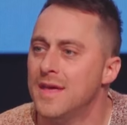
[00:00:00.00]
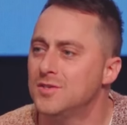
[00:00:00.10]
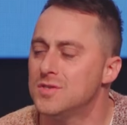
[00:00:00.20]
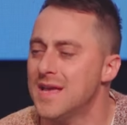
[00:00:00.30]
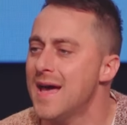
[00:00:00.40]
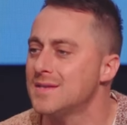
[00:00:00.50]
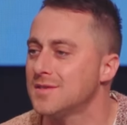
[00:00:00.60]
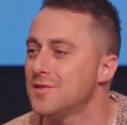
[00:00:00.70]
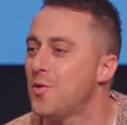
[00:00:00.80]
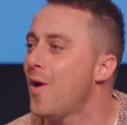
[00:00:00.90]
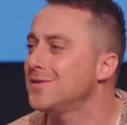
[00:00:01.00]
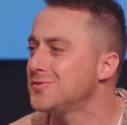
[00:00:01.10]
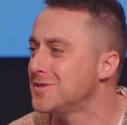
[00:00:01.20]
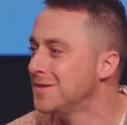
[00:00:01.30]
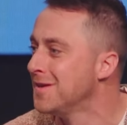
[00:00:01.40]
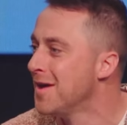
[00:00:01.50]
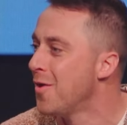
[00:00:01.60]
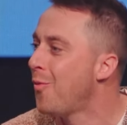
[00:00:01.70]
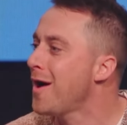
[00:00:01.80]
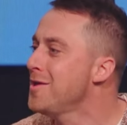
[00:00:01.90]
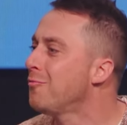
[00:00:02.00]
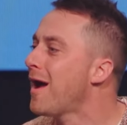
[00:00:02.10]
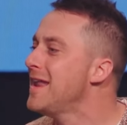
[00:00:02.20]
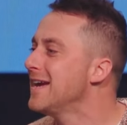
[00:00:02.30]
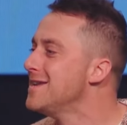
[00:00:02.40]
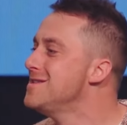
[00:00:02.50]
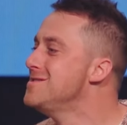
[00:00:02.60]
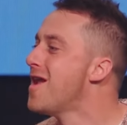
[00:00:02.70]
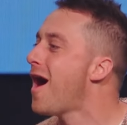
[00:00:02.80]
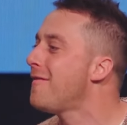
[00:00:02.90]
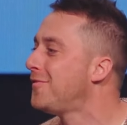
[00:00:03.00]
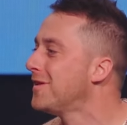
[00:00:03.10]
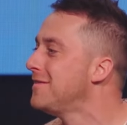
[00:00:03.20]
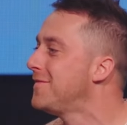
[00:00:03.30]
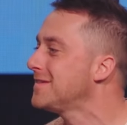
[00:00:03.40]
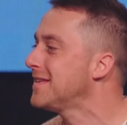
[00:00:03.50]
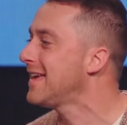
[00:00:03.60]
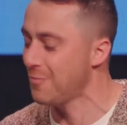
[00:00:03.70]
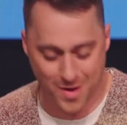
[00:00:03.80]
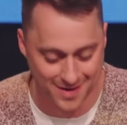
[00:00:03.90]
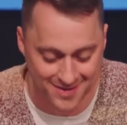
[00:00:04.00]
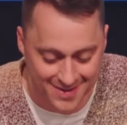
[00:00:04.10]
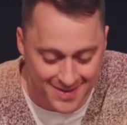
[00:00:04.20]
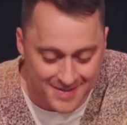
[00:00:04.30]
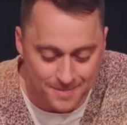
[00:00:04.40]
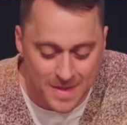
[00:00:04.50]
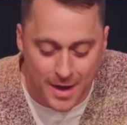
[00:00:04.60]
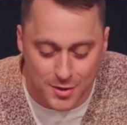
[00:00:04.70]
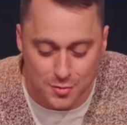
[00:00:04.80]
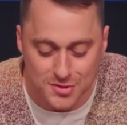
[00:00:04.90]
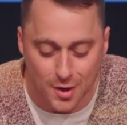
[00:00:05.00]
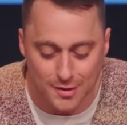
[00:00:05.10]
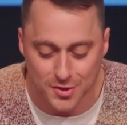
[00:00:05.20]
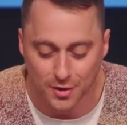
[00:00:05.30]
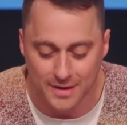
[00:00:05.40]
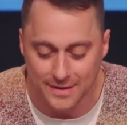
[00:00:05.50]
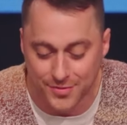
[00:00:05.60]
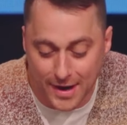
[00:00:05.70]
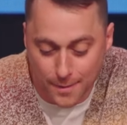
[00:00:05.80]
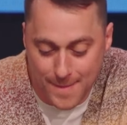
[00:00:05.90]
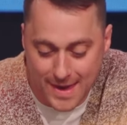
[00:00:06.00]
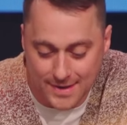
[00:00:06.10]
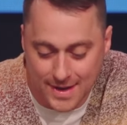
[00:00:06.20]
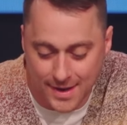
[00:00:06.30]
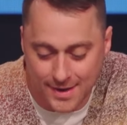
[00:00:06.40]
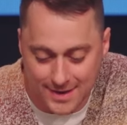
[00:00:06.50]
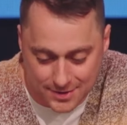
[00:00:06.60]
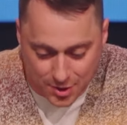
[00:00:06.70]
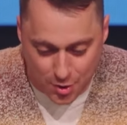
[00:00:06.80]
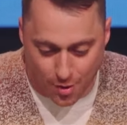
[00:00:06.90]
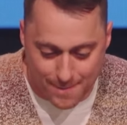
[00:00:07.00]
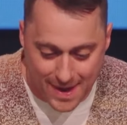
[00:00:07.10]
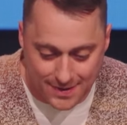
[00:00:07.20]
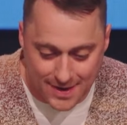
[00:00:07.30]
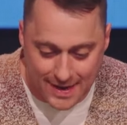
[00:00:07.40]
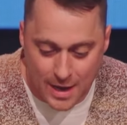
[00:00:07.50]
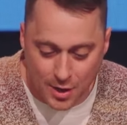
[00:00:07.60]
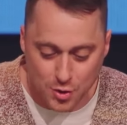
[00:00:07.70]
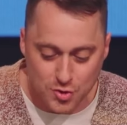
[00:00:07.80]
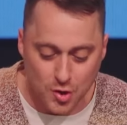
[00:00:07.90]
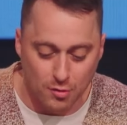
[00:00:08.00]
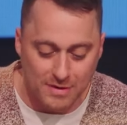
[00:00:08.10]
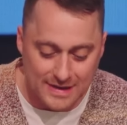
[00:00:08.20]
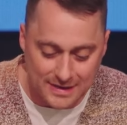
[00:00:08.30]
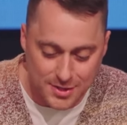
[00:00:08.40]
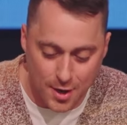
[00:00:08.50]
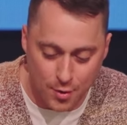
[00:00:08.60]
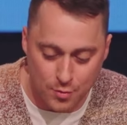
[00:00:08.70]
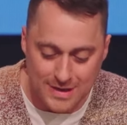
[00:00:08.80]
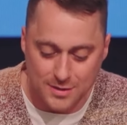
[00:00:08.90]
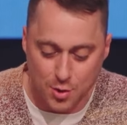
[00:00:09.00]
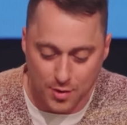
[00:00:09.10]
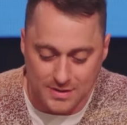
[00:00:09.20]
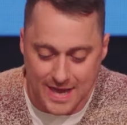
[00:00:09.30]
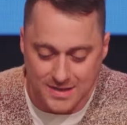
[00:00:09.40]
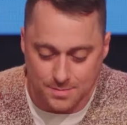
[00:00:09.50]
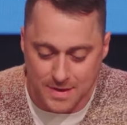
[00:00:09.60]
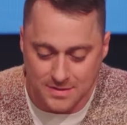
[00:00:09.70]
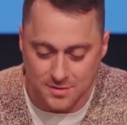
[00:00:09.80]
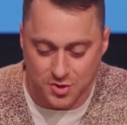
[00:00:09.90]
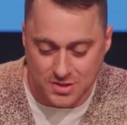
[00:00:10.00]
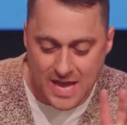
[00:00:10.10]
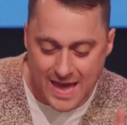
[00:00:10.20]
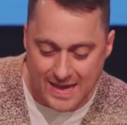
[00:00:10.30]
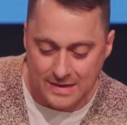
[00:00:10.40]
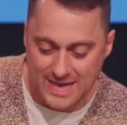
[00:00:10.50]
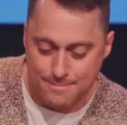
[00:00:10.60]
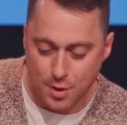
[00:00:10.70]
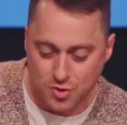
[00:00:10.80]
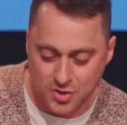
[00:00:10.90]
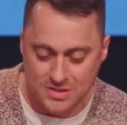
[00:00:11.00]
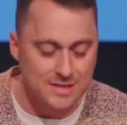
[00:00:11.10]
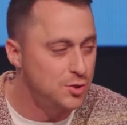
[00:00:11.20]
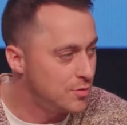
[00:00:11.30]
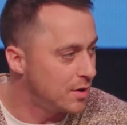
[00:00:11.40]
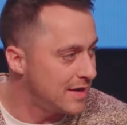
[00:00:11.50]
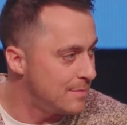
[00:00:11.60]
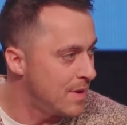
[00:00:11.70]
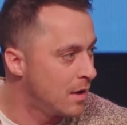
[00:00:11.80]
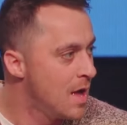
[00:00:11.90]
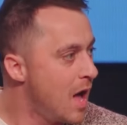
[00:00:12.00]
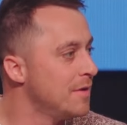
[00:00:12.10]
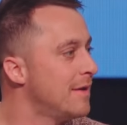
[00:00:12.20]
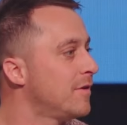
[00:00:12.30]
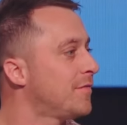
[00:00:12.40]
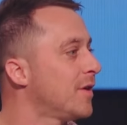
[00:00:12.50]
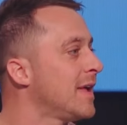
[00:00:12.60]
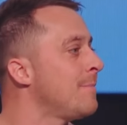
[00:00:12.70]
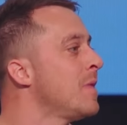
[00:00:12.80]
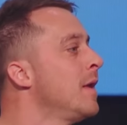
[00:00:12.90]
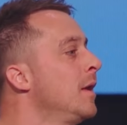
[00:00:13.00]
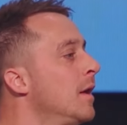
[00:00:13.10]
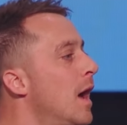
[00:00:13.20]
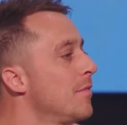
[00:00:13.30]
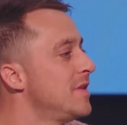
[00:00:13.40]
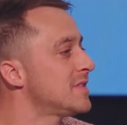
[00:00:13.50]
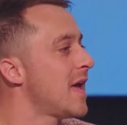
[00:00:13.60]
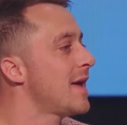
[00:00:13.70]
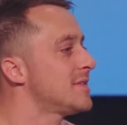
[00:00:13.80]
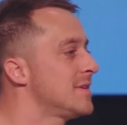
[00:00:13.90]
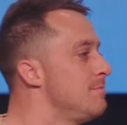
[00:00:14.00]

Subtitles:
They just ask a question. Why are you writing a novel Well, you start turning their bad day into your bad day. You start reading tone into their text messages and emotions into their email. I'll never forget. This guy